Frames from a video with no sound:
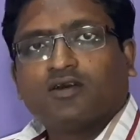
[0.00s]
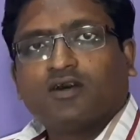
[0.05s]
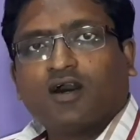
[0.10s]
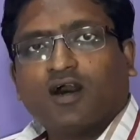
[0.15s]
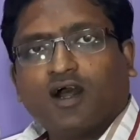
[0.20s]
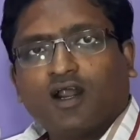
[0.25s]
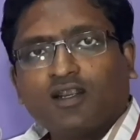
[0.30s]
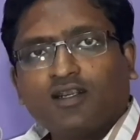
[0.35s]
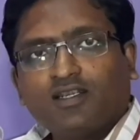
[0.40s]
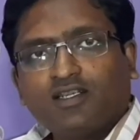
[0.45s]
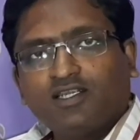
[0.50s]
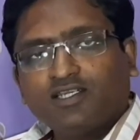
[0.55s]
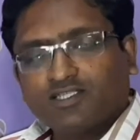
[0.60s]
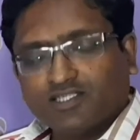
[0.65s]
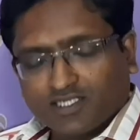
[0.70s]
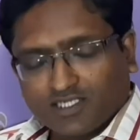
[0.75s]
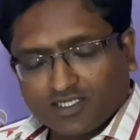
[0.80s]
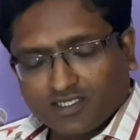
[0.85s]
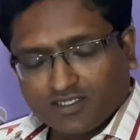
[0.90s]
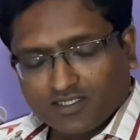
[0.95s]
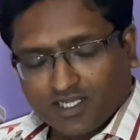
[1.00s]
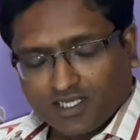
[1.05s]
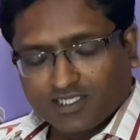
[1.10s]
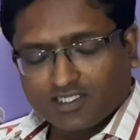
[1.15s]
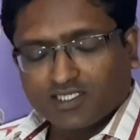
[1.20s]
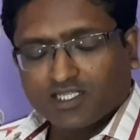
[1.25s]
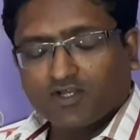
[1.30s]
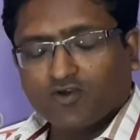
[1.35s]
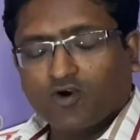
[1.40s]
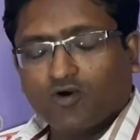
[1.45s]
RDT, that
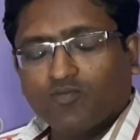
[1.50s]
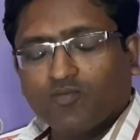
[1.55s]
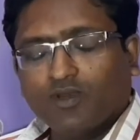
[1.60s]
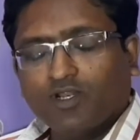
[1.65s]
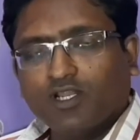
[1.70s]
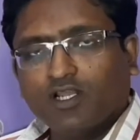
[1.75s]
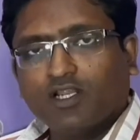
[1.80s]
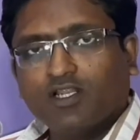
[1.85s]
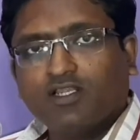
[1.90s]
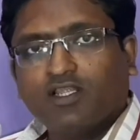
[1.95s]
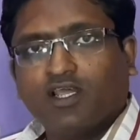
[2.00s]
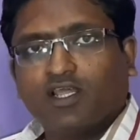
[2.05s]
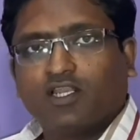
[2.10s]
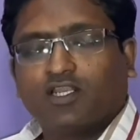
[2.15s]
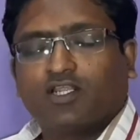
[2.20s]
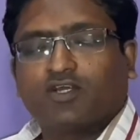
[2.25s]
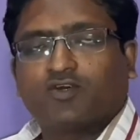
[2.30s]
is recombinant DNA